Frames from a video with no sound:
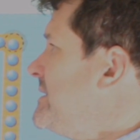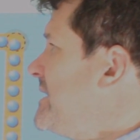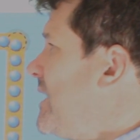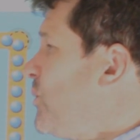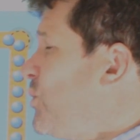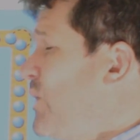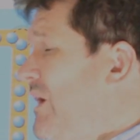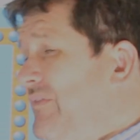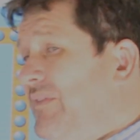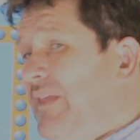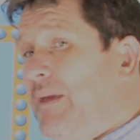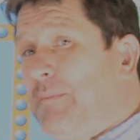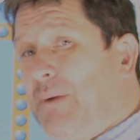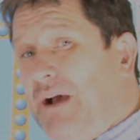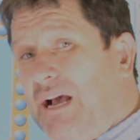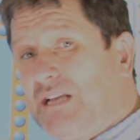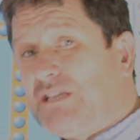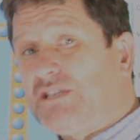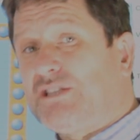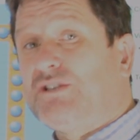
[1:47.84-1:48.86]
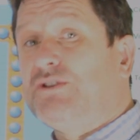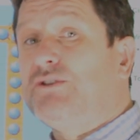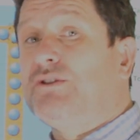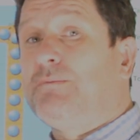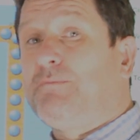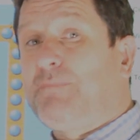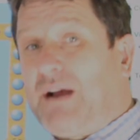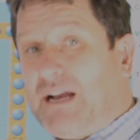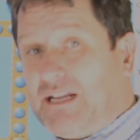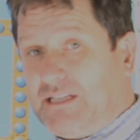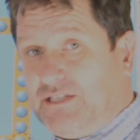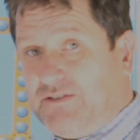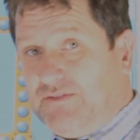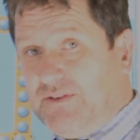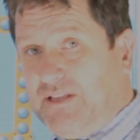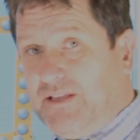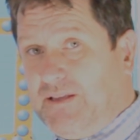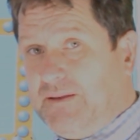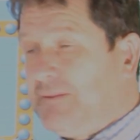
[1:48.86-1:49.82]
Now when they pass through the
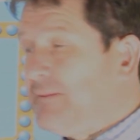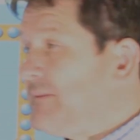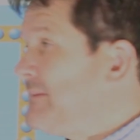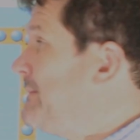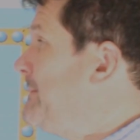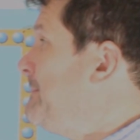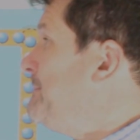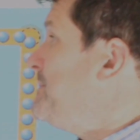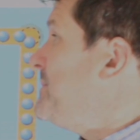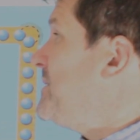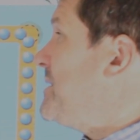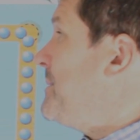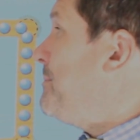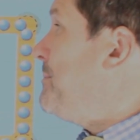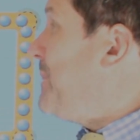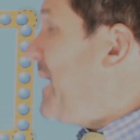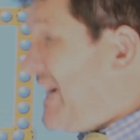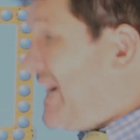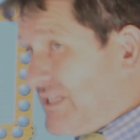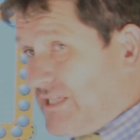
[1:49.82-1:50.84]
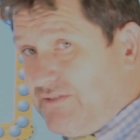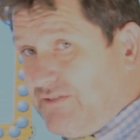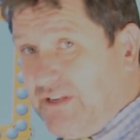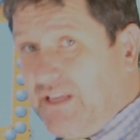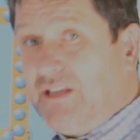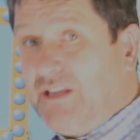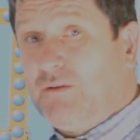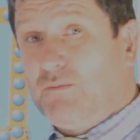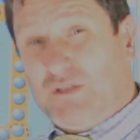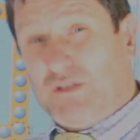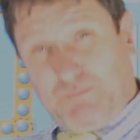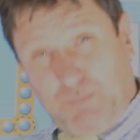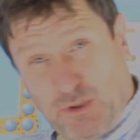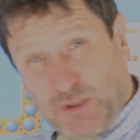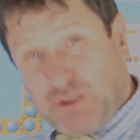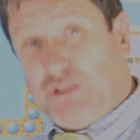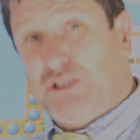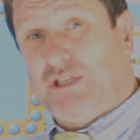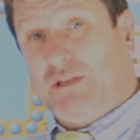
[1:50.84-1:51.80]
battery, the battery which
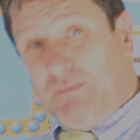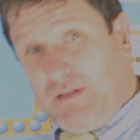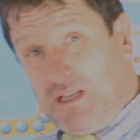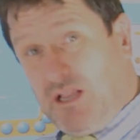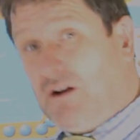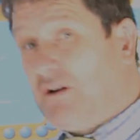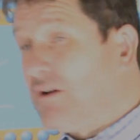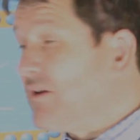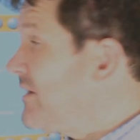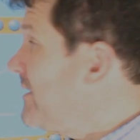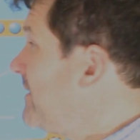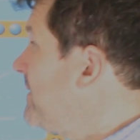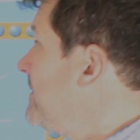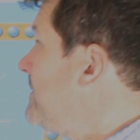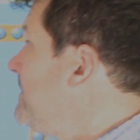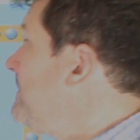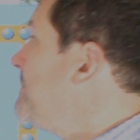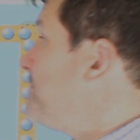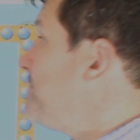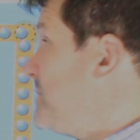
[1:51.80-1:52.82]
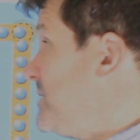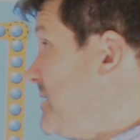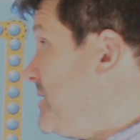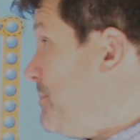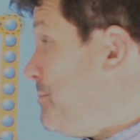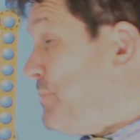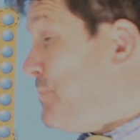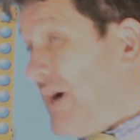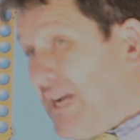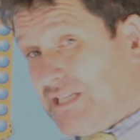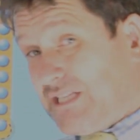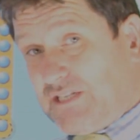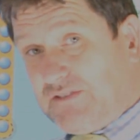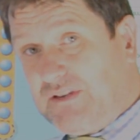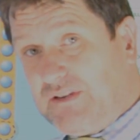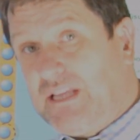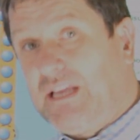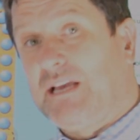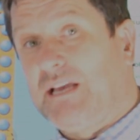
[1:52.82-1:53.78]
pushes them along, the
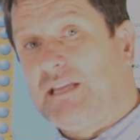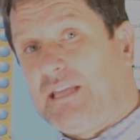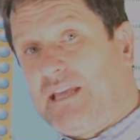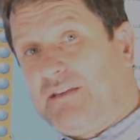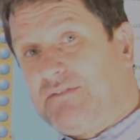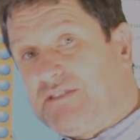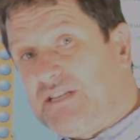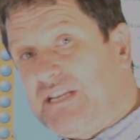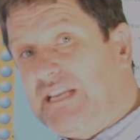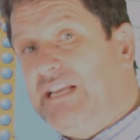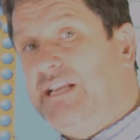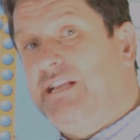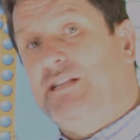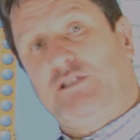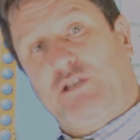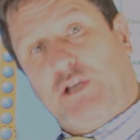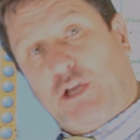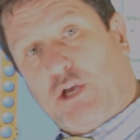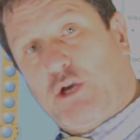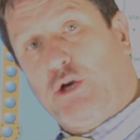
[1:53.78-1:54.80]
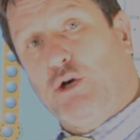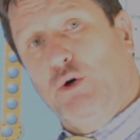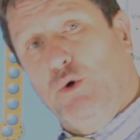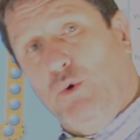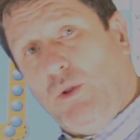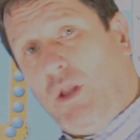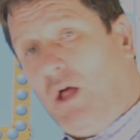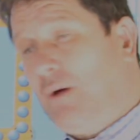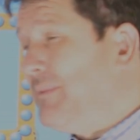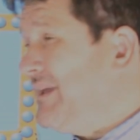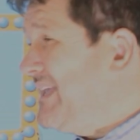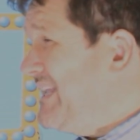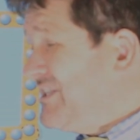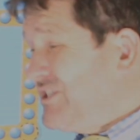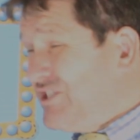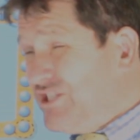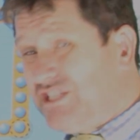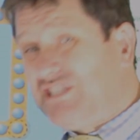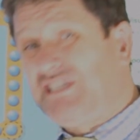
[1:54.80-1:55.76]
battery gives each coulomb,
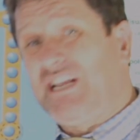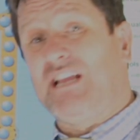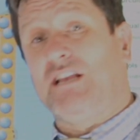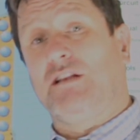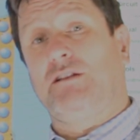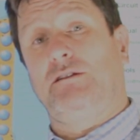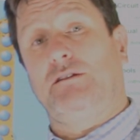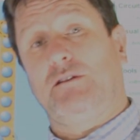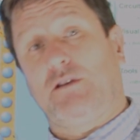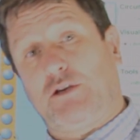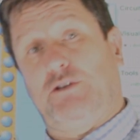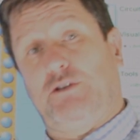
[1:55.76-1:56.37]
each single